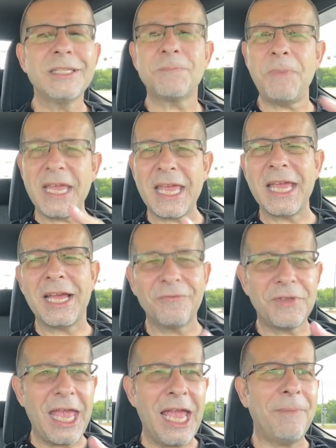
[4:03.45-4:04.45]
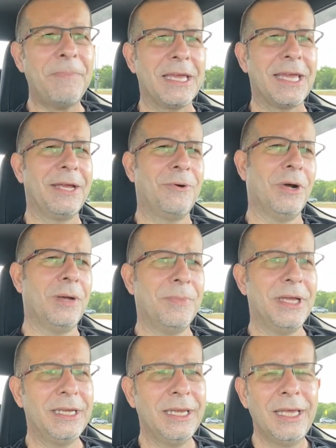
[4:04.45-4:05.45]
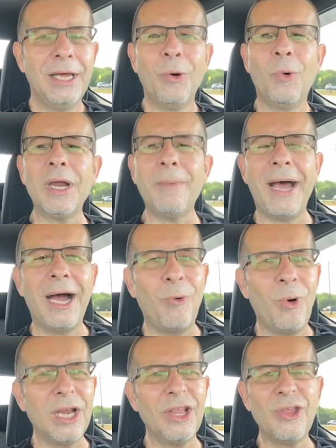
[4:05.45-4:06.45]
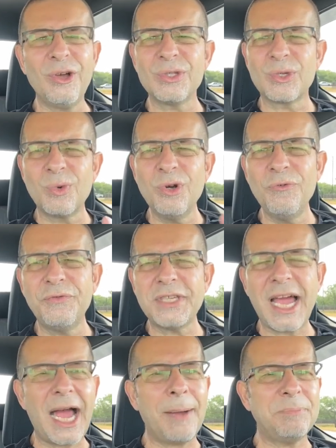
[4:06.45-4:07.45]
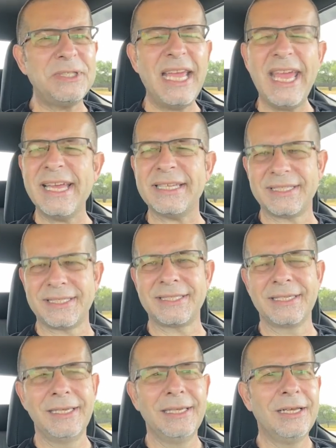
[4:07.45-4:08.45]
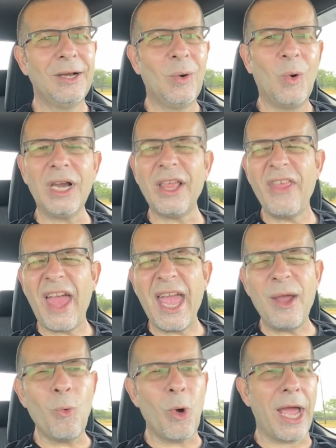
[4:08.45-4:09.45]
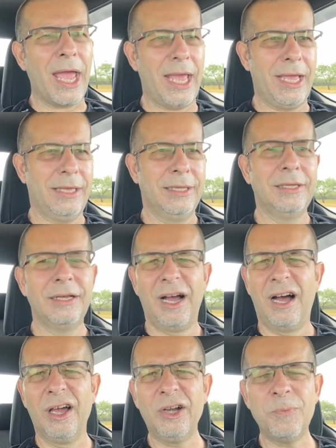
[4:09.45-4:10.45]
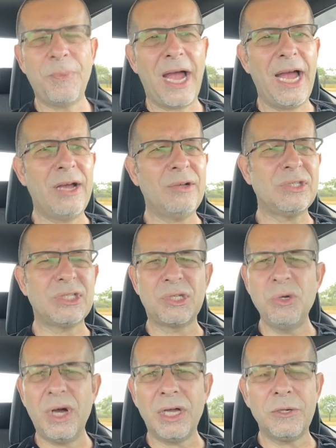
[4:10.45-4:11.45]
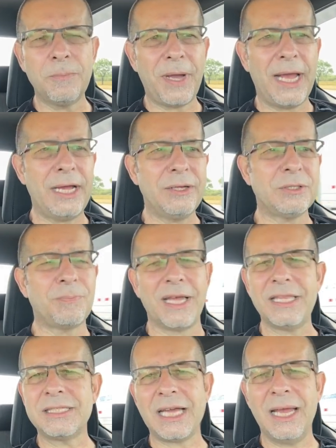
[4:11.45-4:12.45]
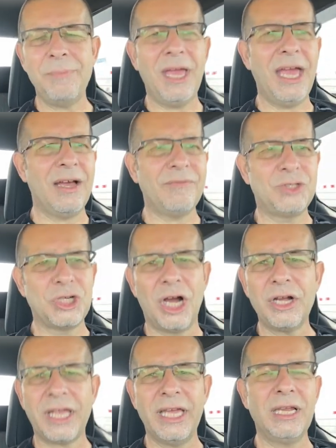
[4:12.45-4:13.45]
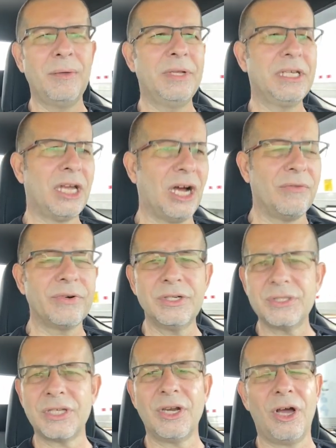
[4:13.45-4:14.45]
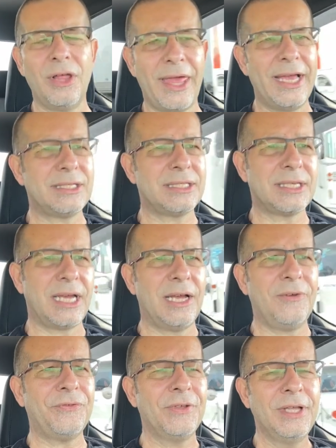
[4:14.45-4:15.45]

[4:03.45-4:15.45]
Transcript: Speaking of camping equipment, what about one of those rooftop tents? What do they weigh? one hundred pounds, two hundred pounds by the time you have junk in them and covers and all that stuff?